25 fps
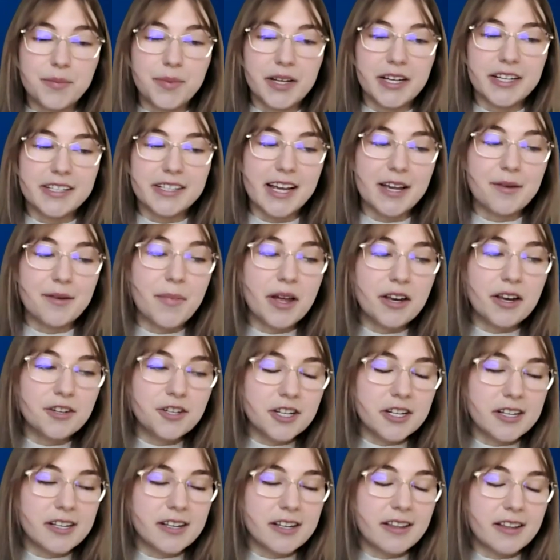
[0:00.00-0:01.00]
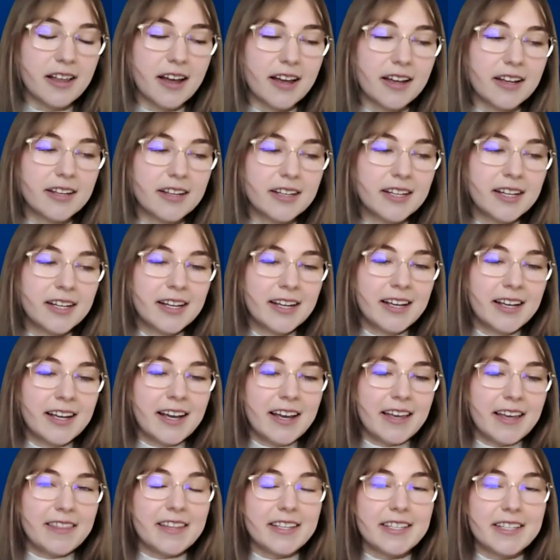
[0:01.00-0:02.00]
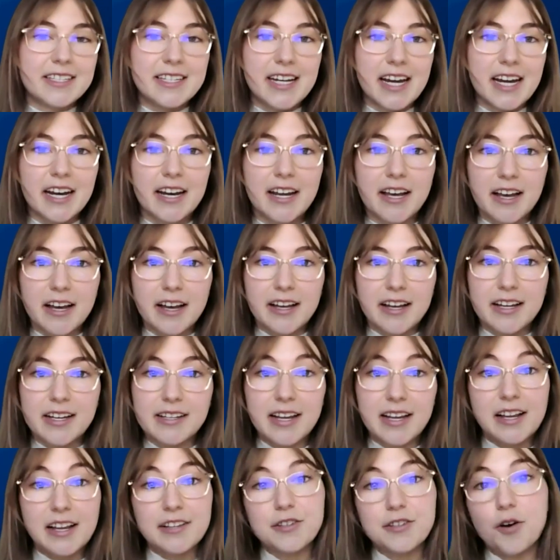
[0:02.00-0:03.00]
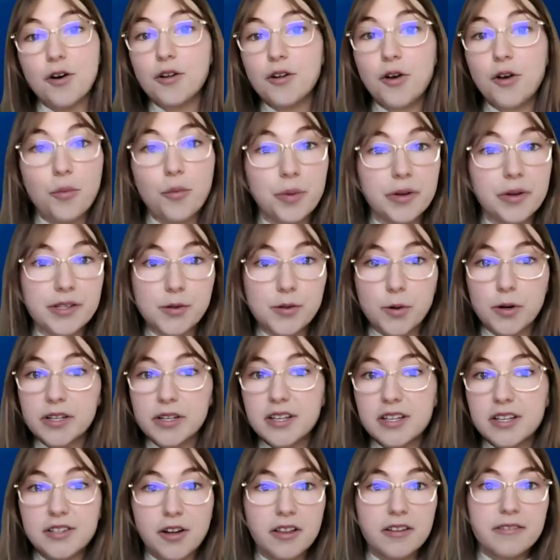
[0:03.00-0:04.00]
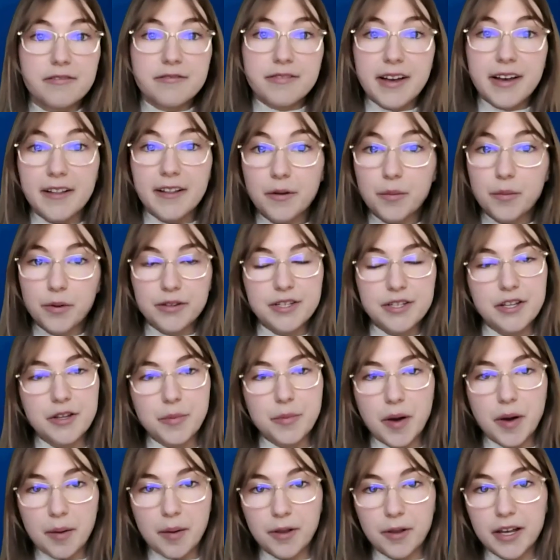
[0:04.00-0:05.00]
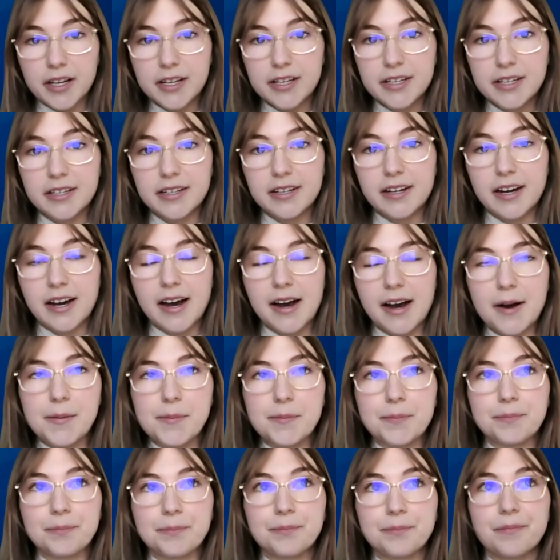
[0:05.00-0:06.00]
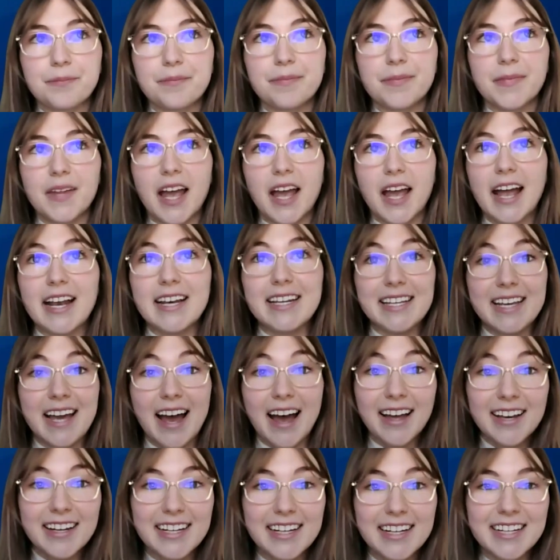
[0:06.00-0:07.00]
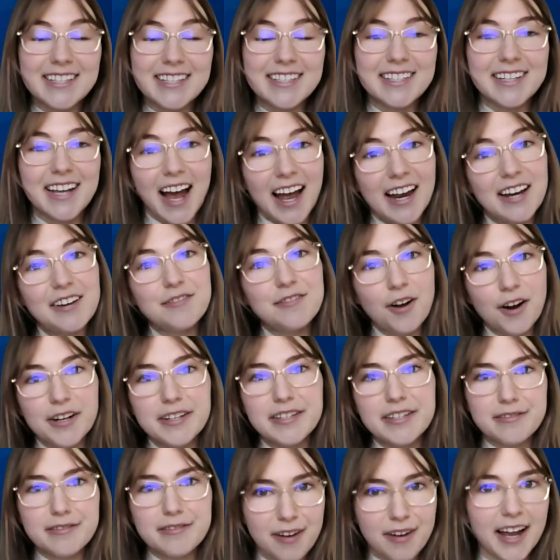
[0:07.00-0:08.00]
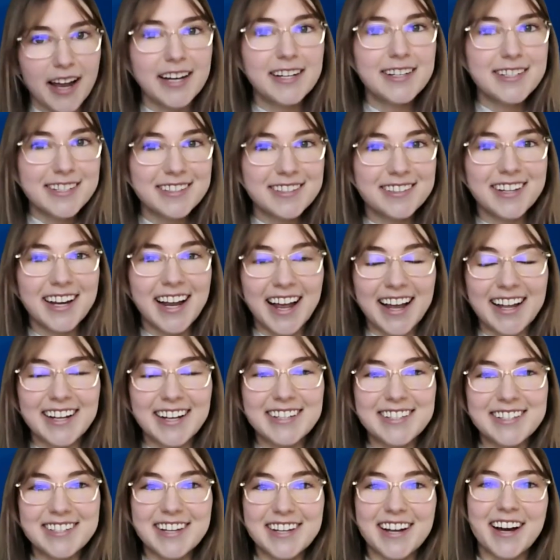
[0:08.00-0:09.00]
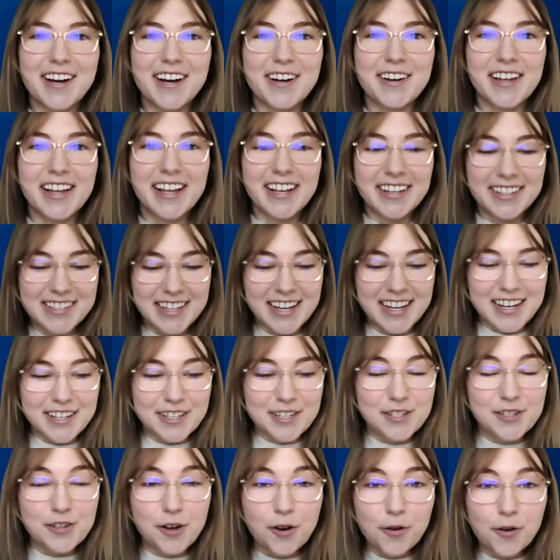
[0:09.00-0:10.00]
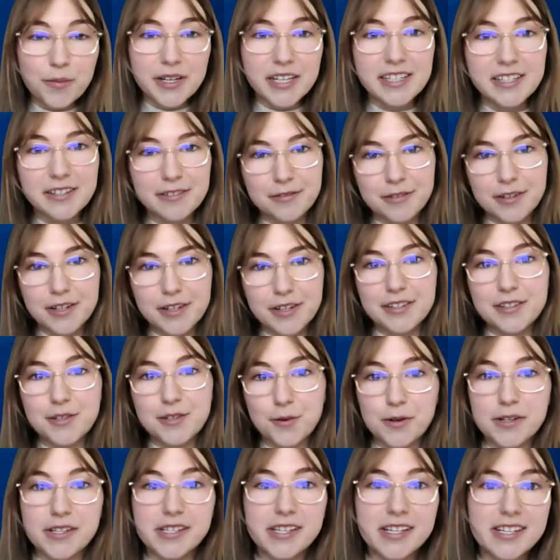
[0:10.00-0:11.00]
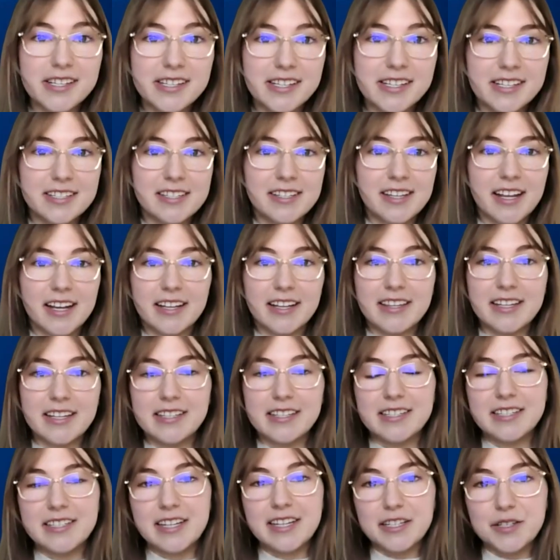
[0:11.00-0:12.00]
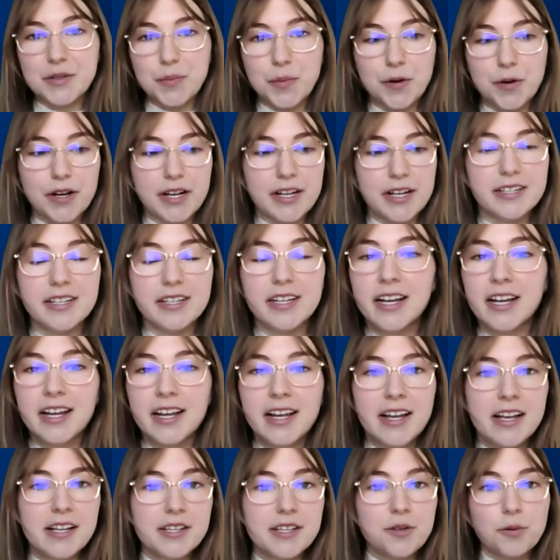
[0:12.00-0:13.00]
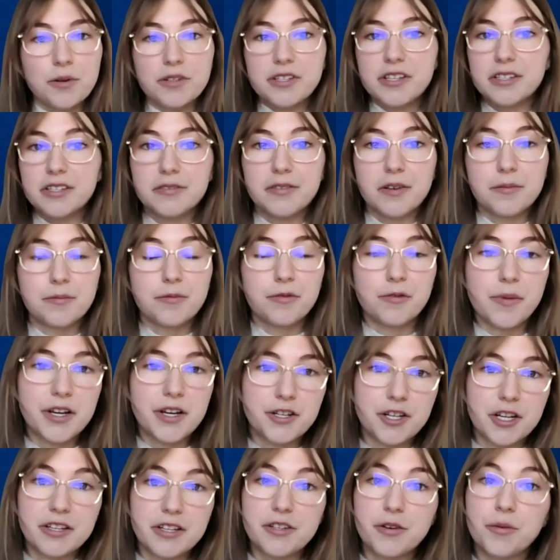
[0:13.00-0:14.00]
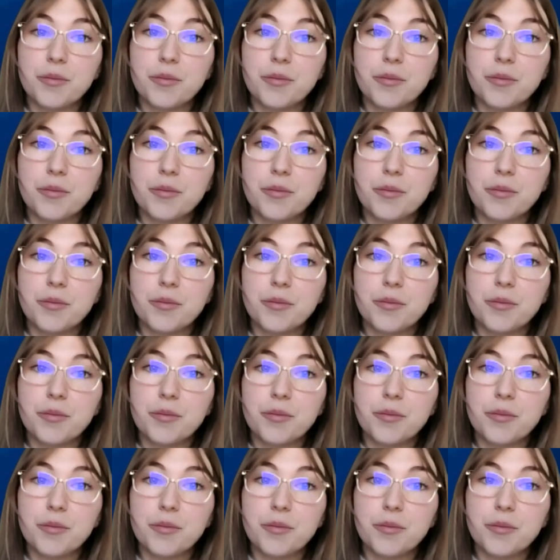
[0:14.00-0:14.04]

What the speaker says: Because I mentioned that this data, it's all open source, it's all available to the public. And yet it's kind of hard to find. And it's in so many different sources. It's like these disparate sources of information.